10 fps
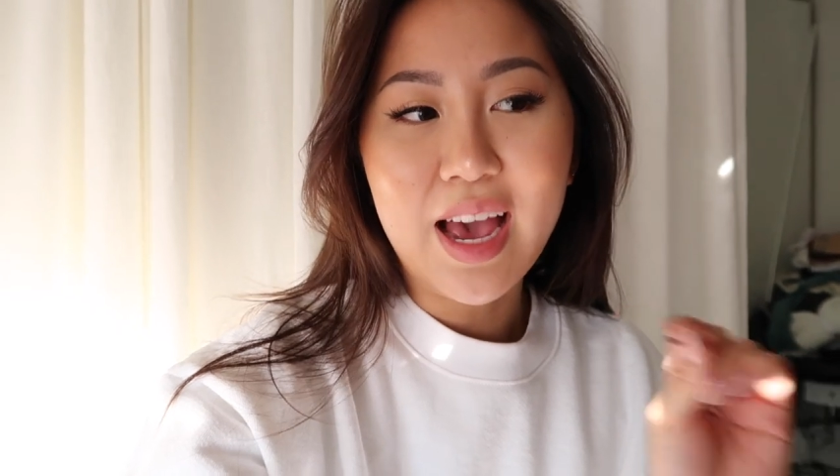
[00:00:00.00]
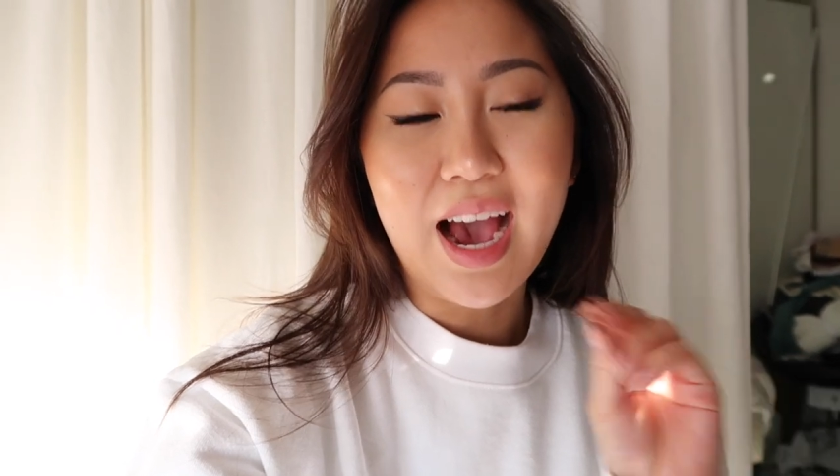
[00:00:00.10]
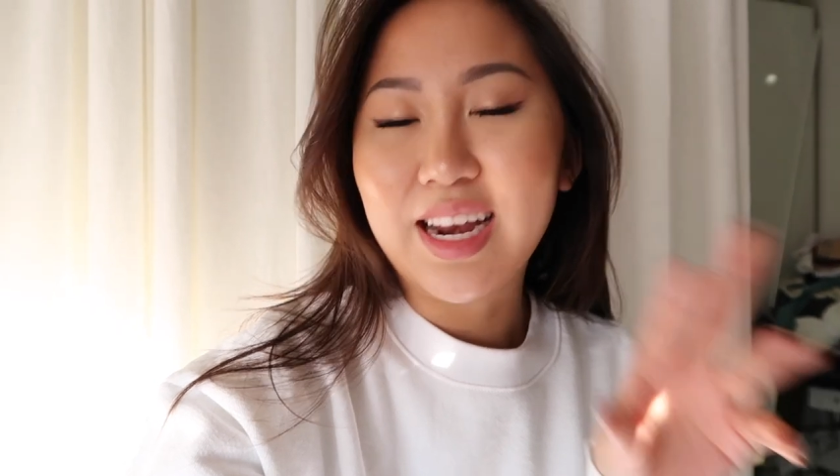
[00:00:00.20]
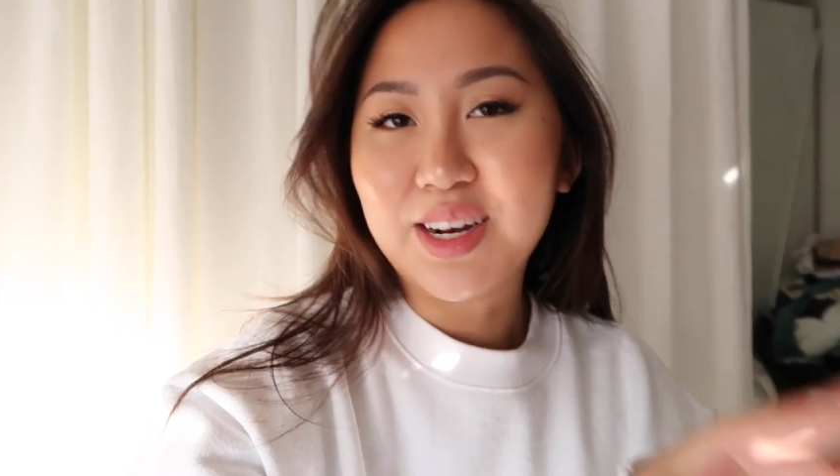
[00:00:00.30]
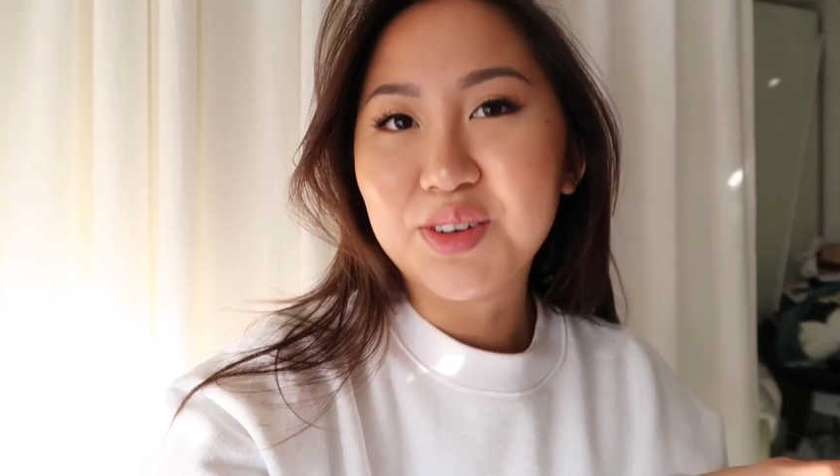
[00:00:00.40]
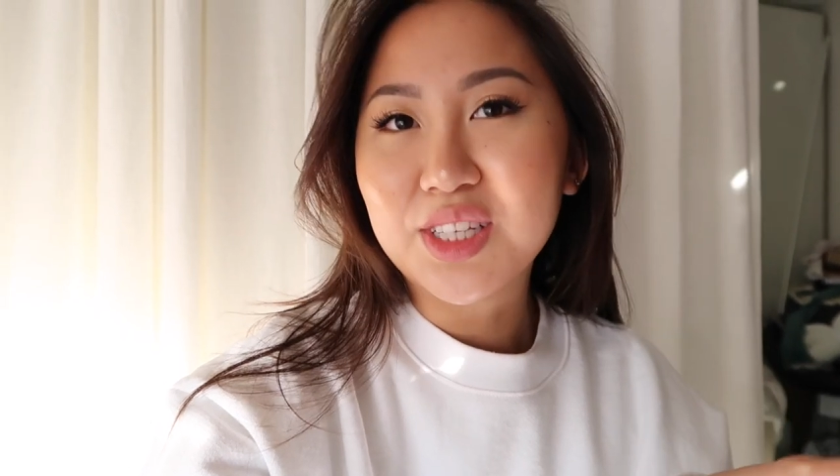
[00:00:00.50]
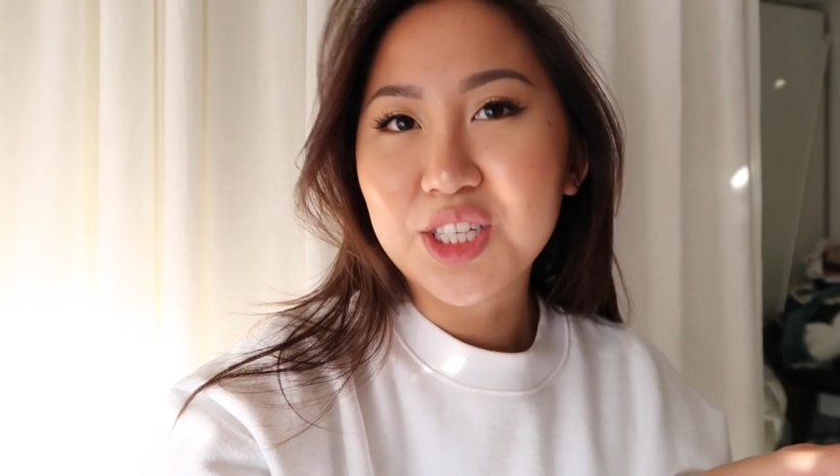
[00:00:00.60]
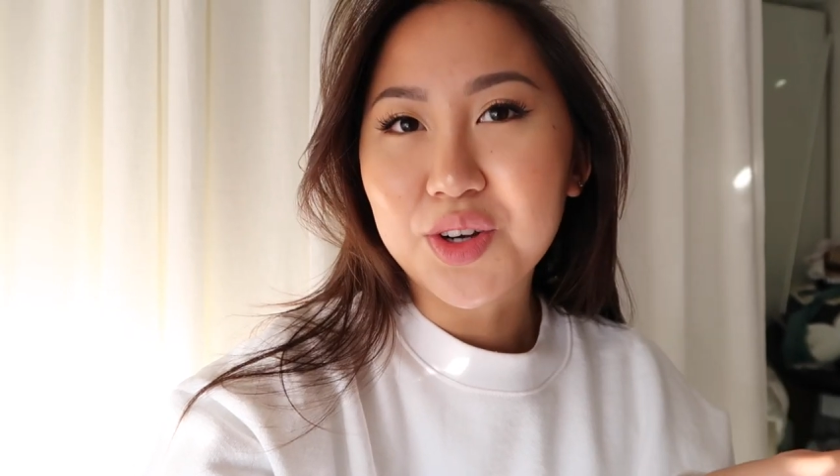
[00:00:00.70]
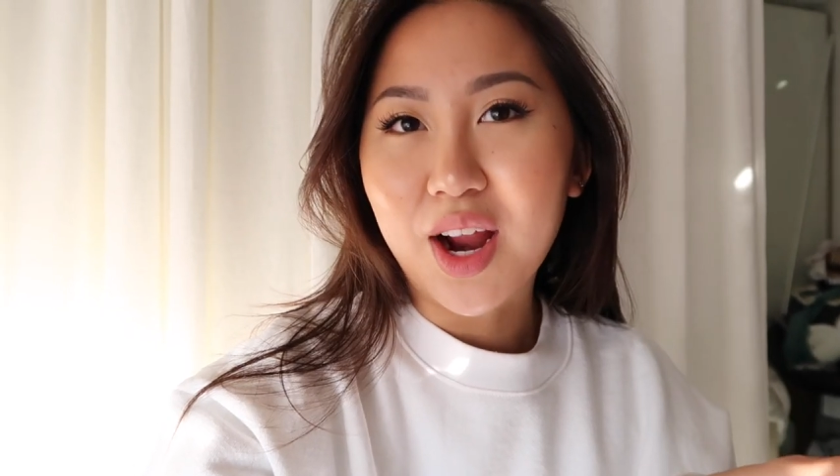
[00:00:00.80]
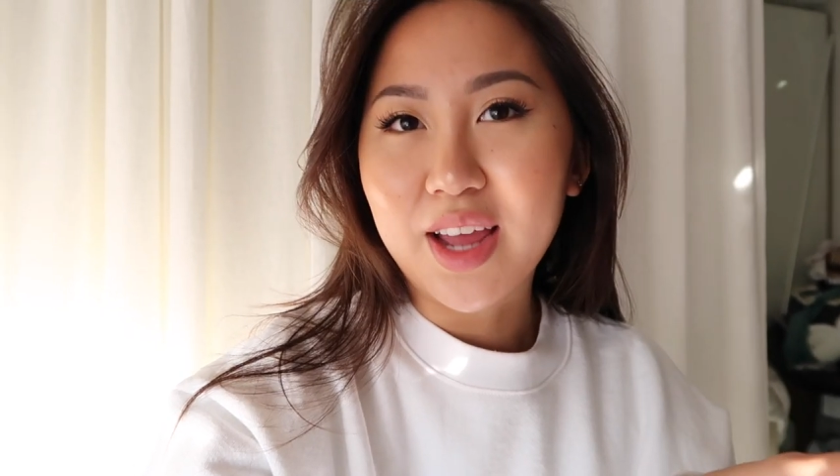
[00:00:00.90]
I didn't really
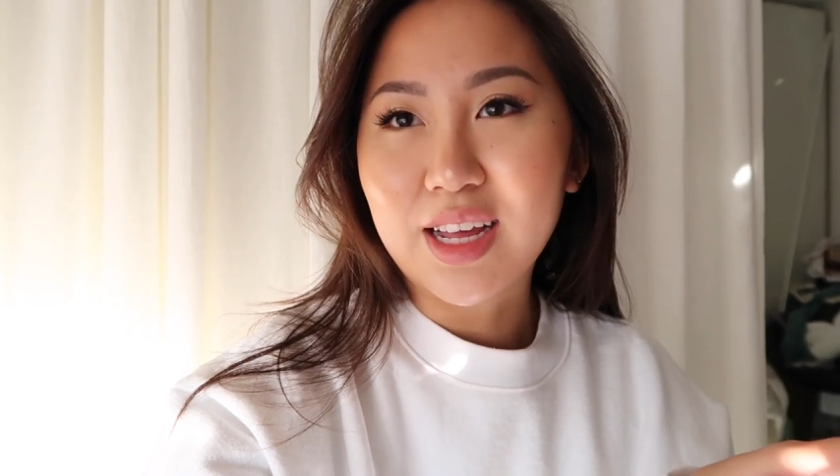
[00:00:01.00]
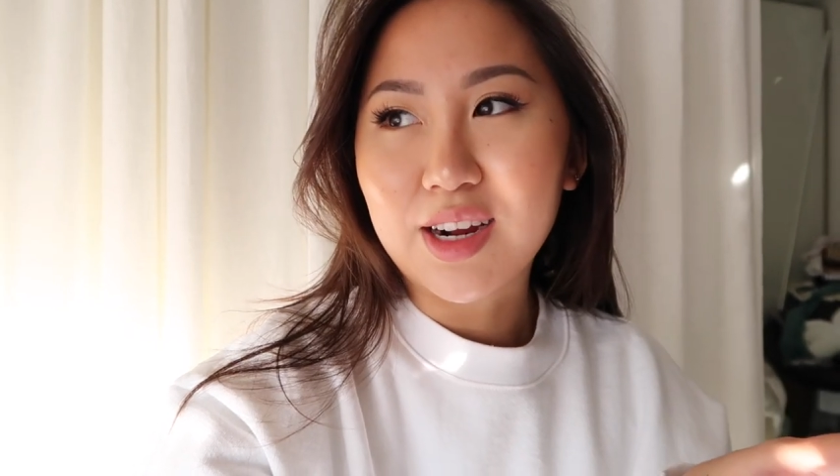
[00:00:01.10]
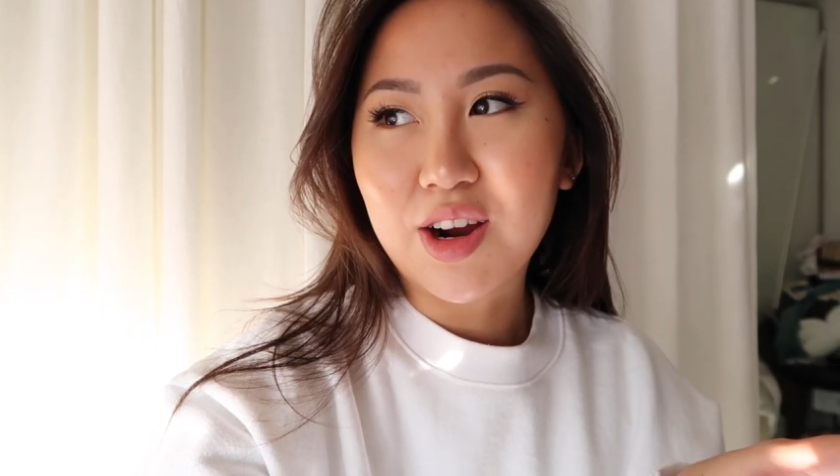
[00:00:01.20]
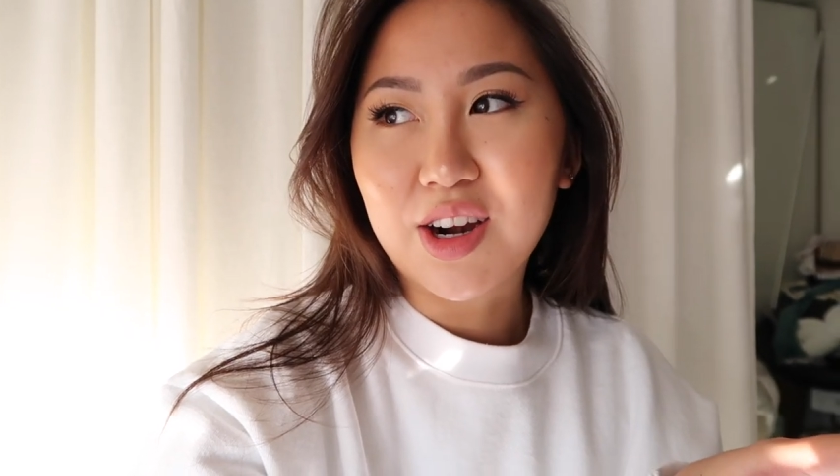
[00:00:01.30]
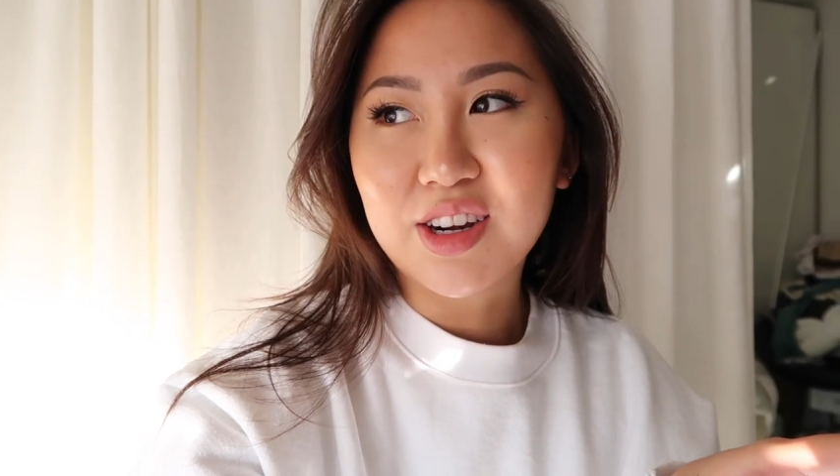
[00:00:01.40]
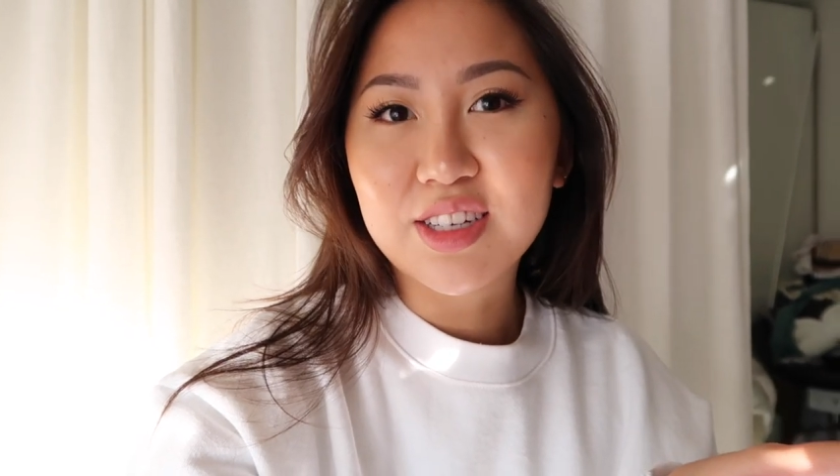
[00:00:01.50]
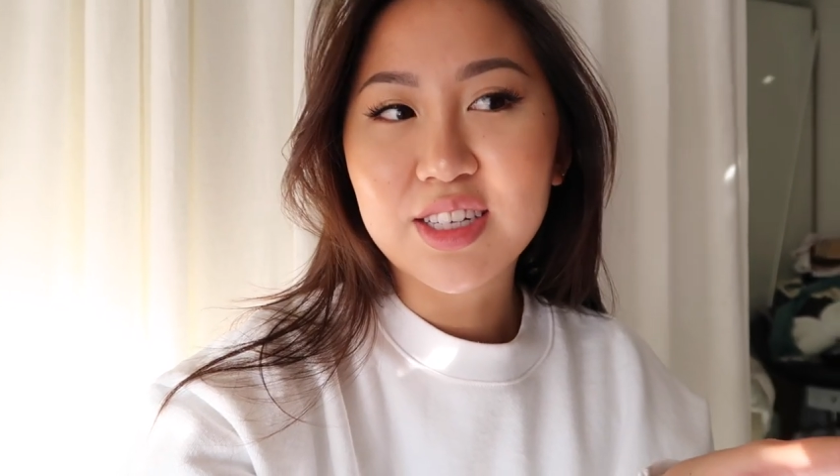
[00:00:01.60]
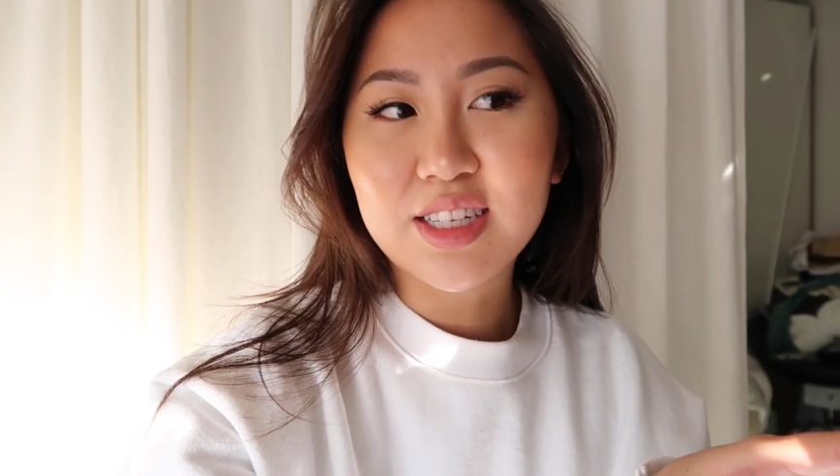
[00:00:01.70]
try that hard